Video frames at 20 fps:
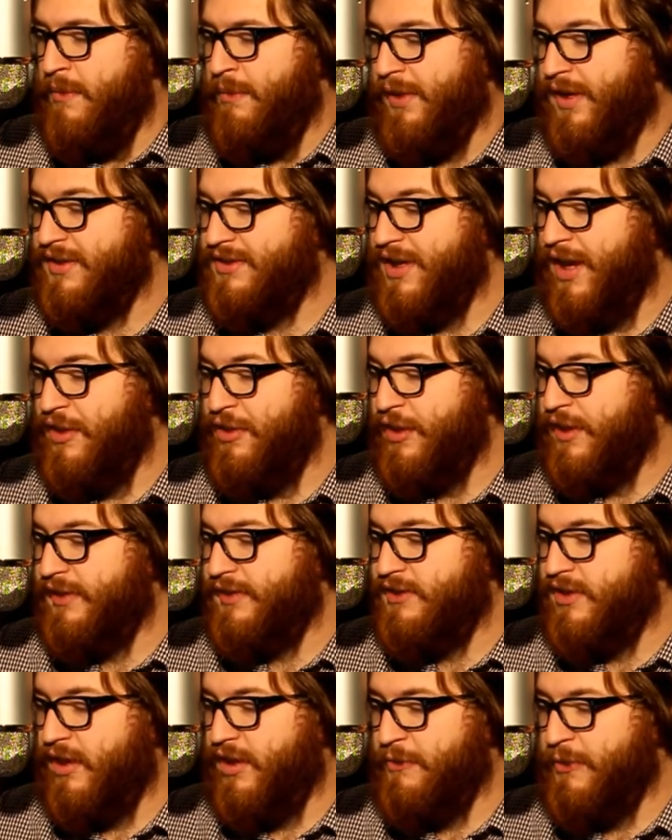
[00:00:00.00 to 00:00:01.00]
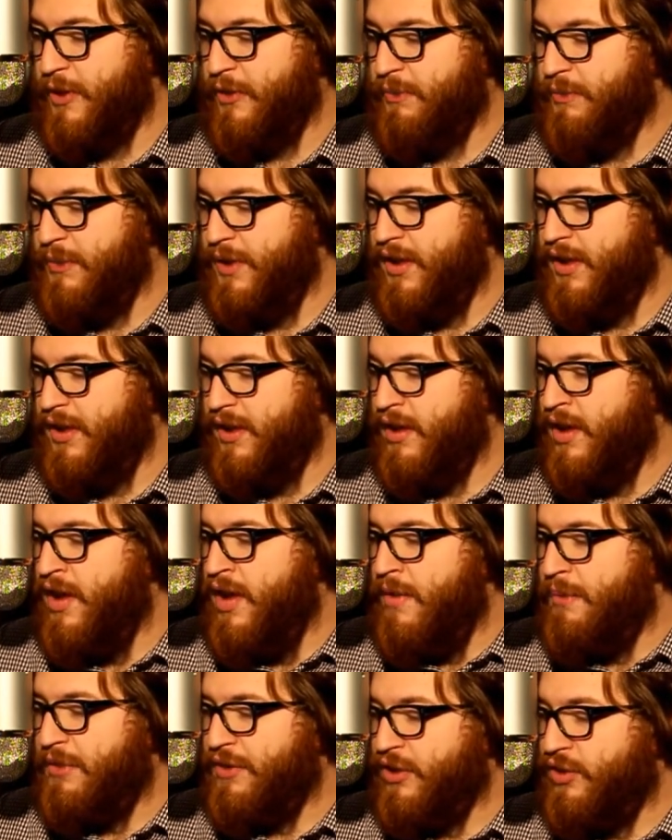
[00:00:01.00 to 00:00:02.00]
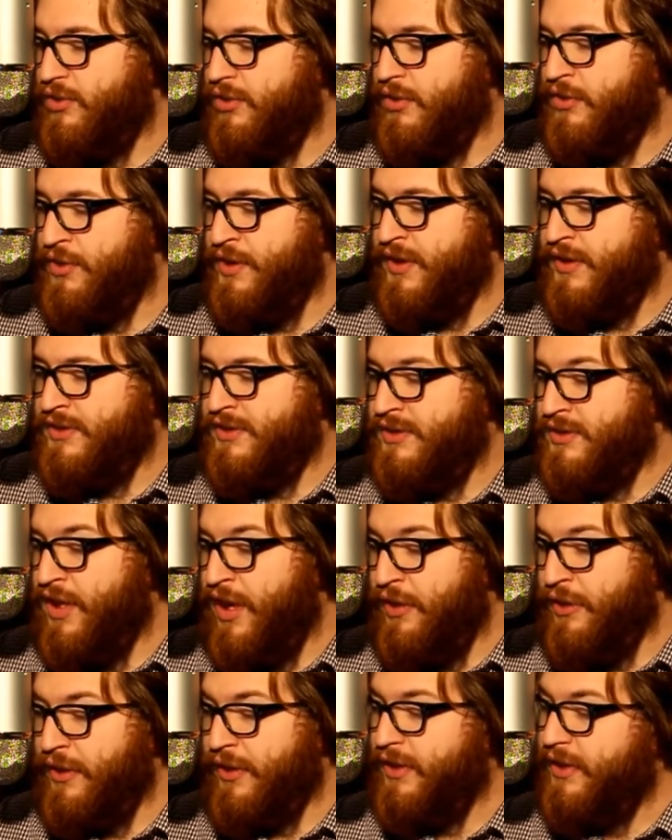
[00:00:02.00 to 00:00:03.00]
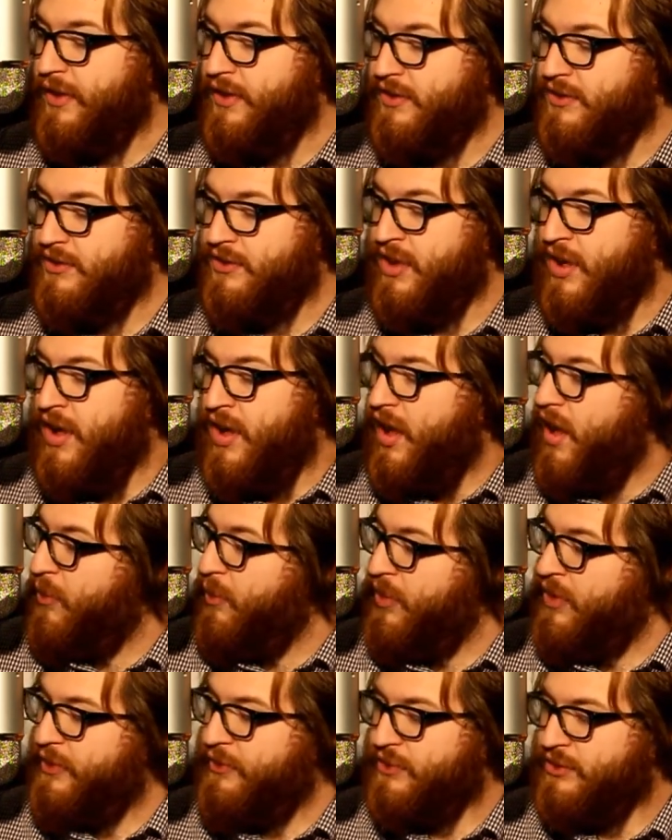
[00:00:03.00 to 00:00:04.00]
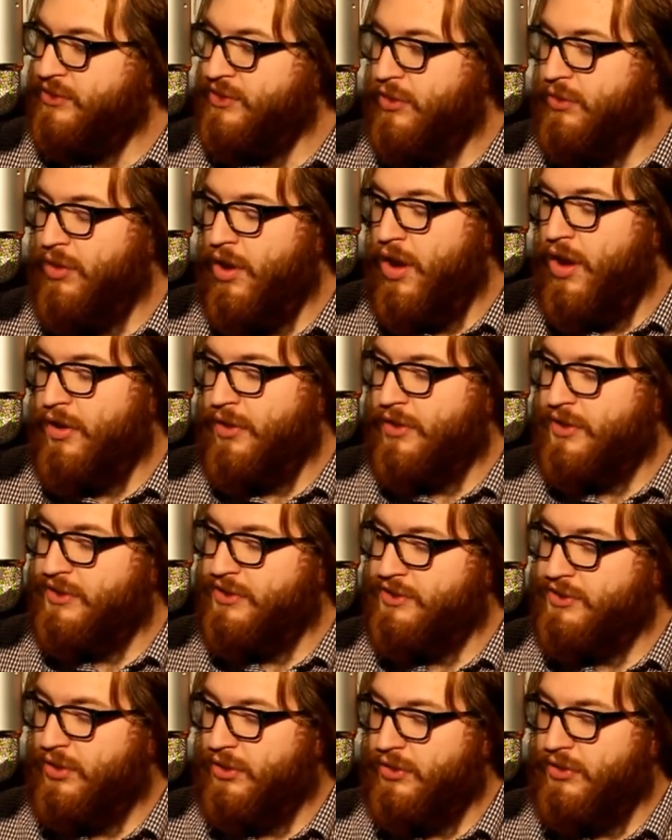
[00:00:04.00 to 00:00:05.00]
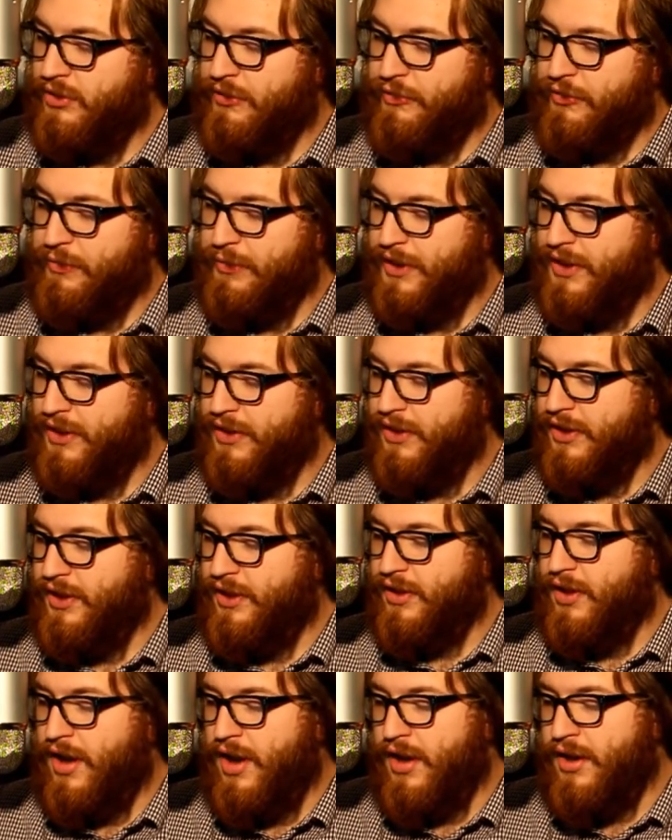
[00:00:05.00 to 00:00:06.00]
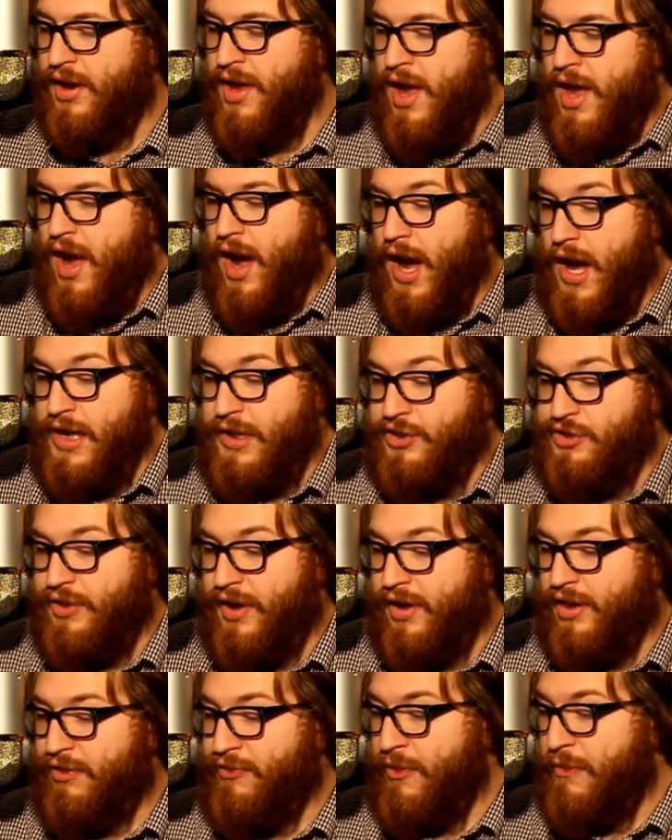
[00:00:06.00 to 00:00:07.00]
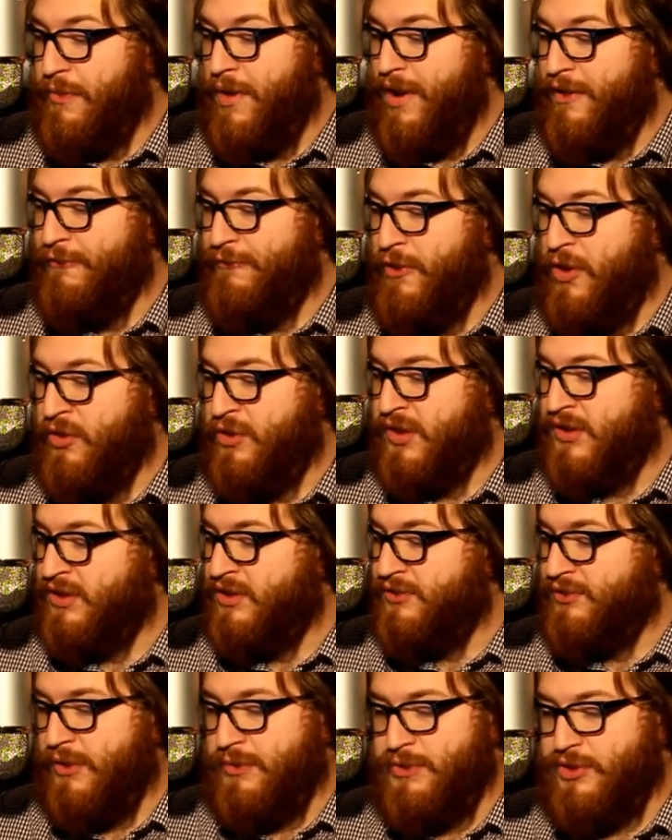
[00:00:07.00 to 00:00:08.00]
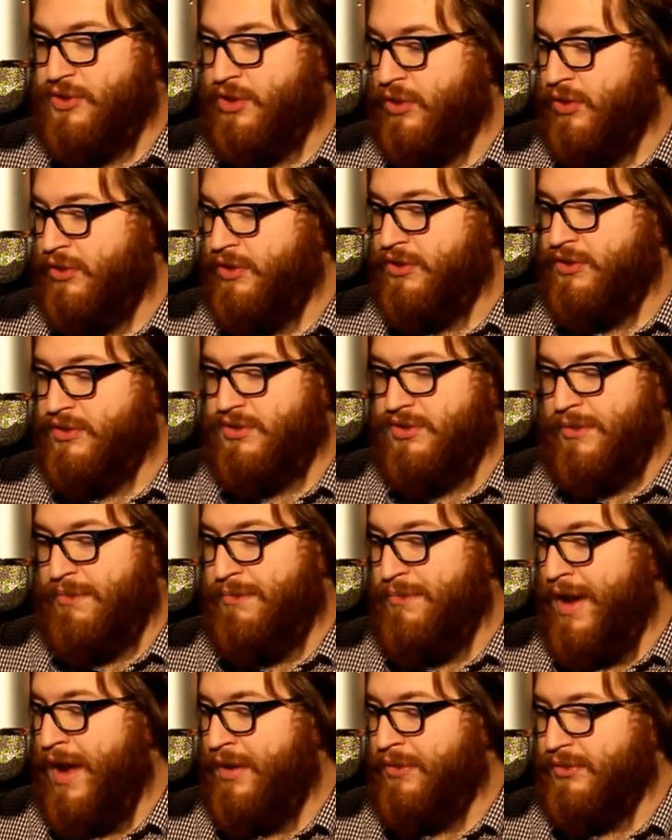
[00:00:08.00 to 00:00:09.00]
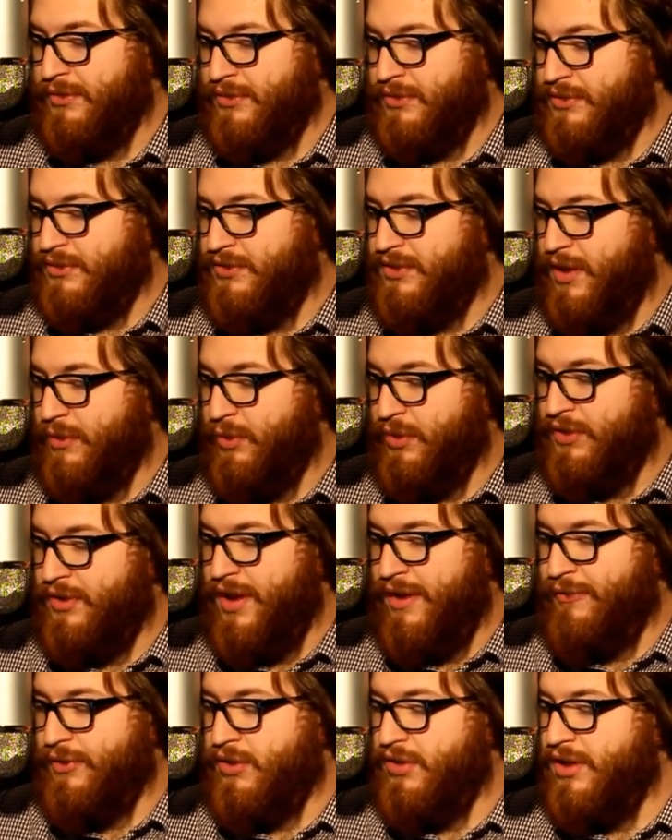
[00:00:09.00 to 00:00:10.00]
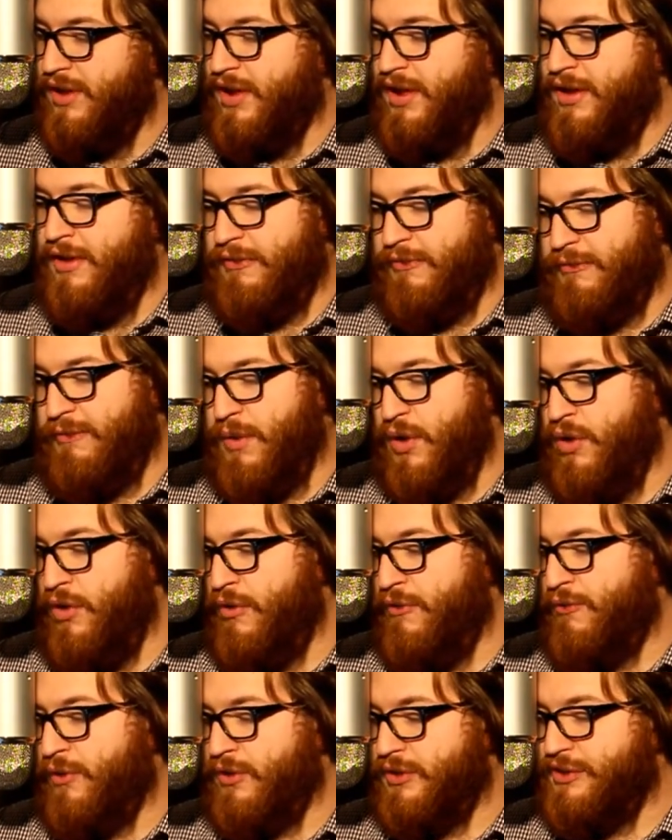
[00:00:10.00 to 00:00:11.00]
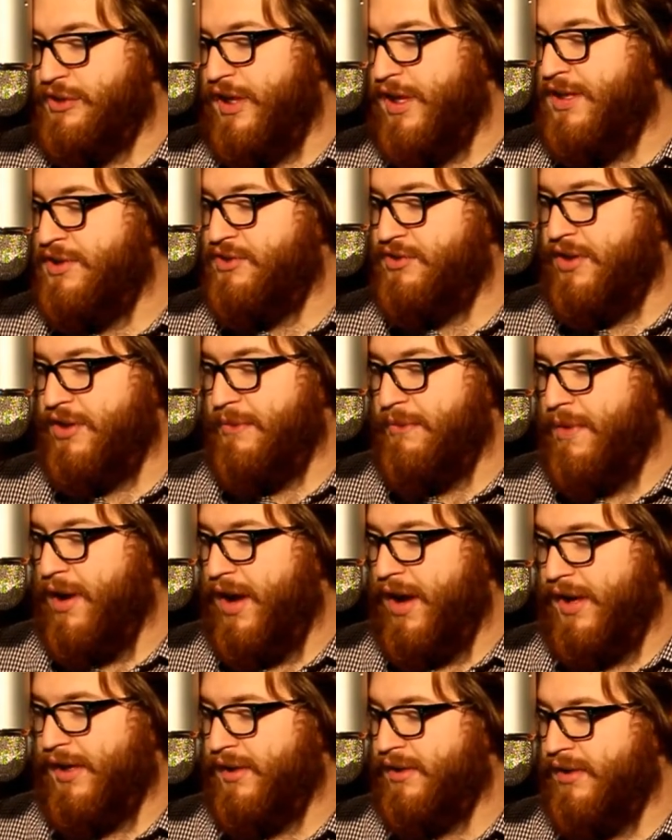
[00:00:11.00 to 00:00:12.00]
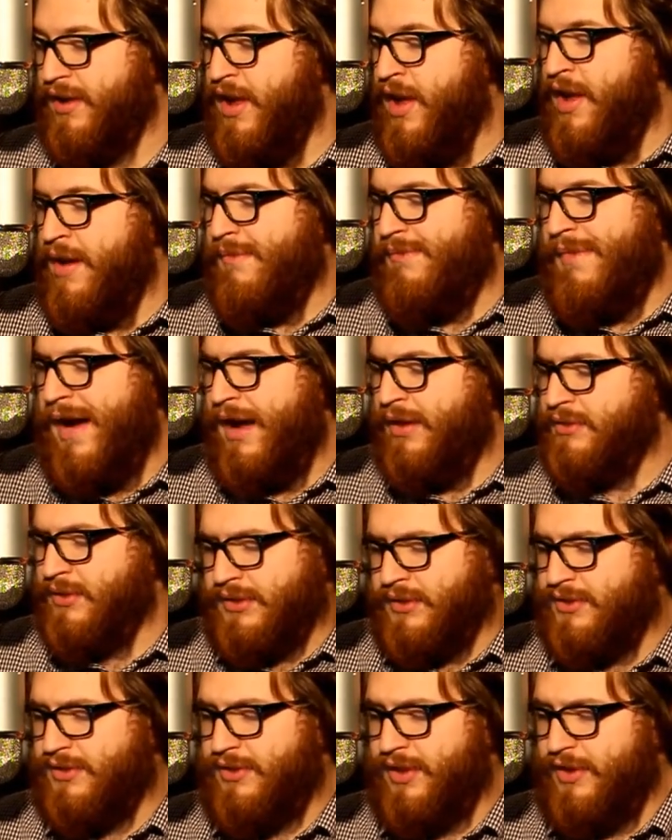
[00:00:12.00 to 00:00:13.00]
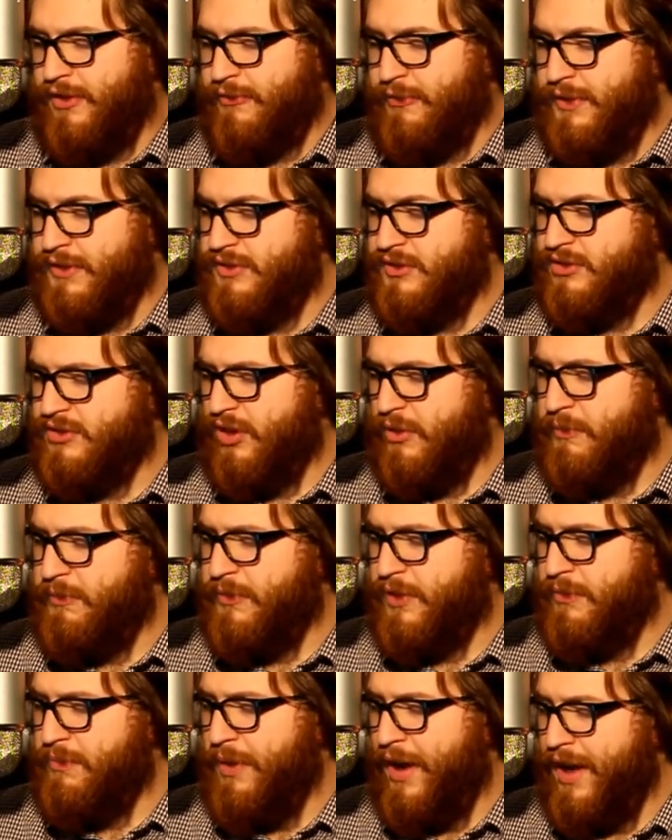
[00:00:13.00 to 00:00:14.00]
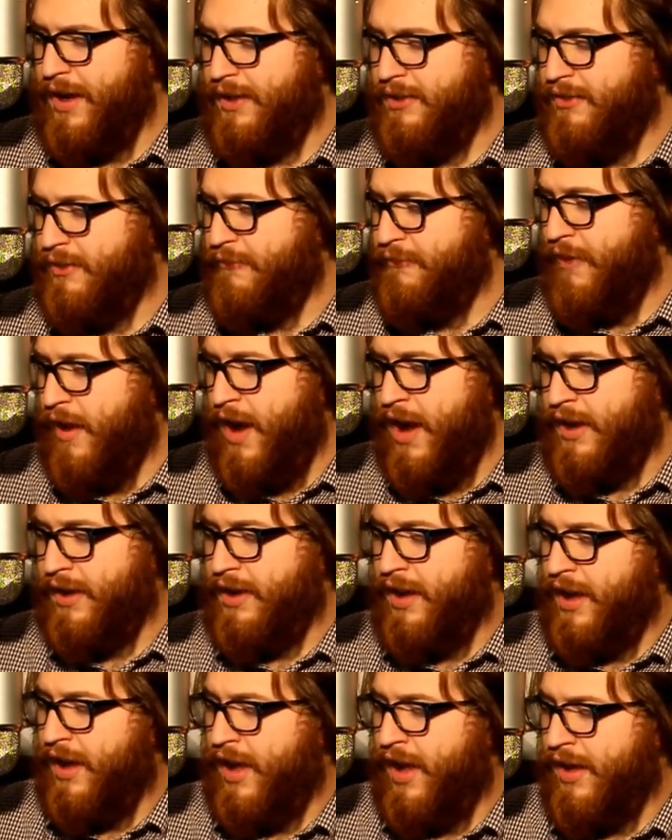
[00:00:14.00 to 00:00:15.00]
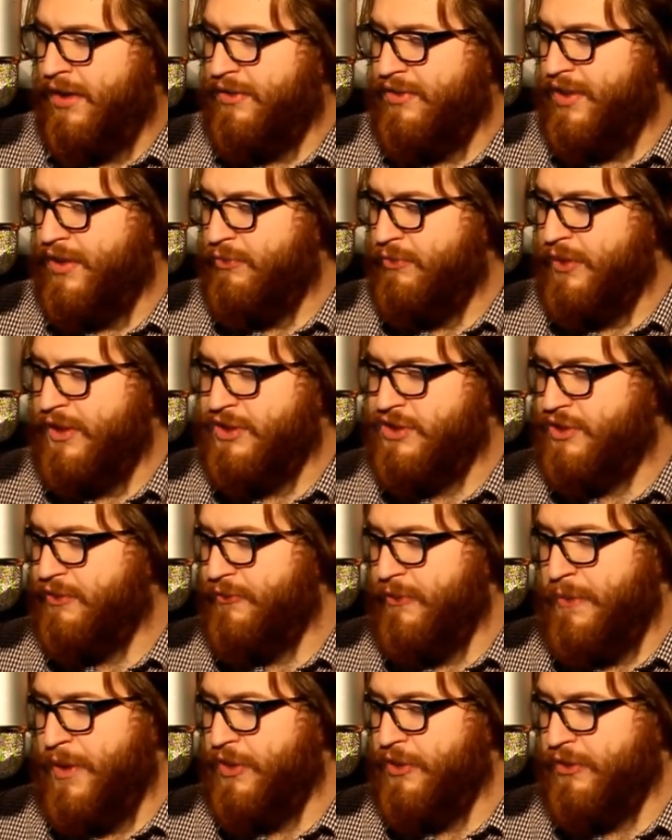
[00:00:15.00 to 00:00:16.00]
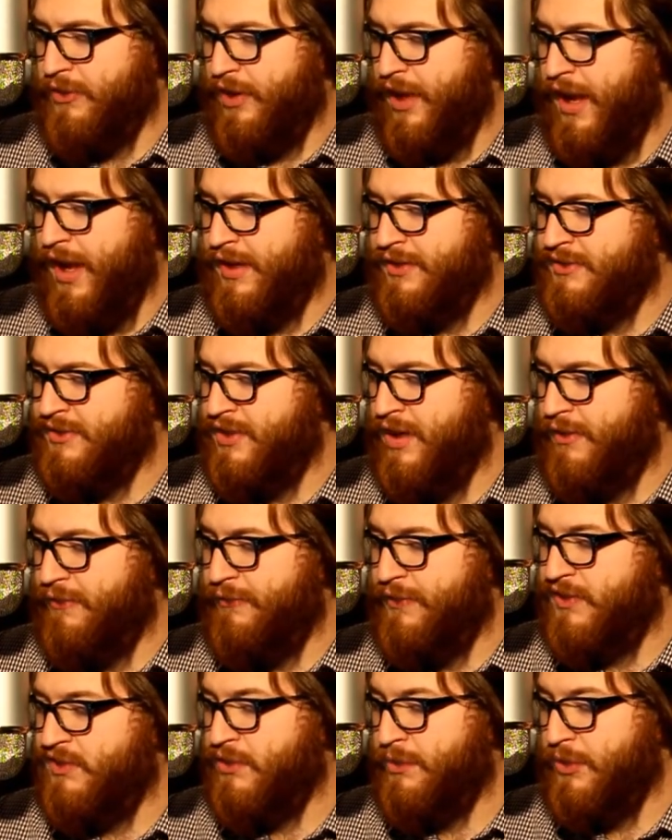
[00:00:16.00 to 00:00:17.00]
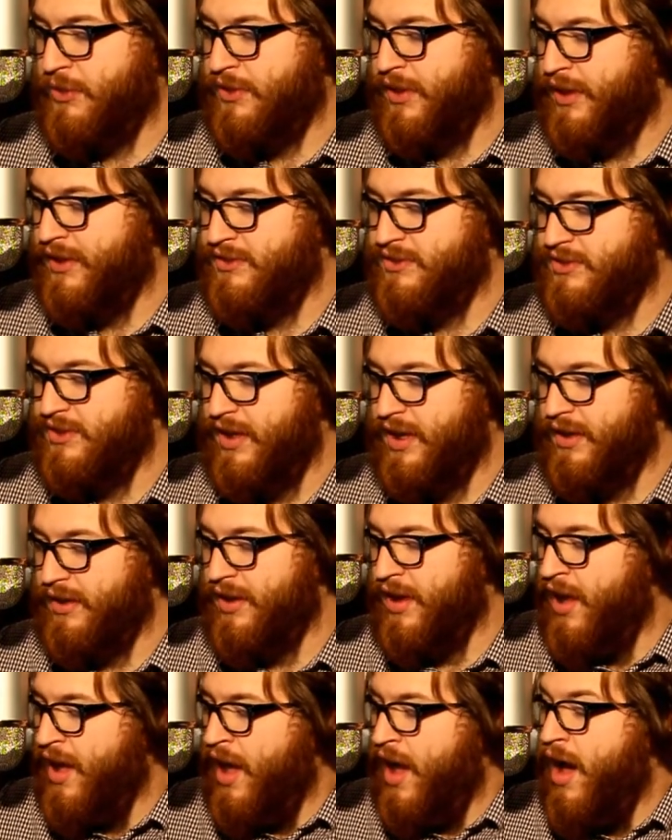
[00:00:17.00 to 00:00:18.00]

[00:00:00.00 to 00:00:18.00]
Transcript: because I think it's all about me, but the truth is, nothing is, and when there is no longer a shoulder for me to lean on, I transfer my focus from shoulders to mountains that will will never leave, move, or change their mind, mountains that have been sculpted by a divine hand that reached from other lands not visible to us yet.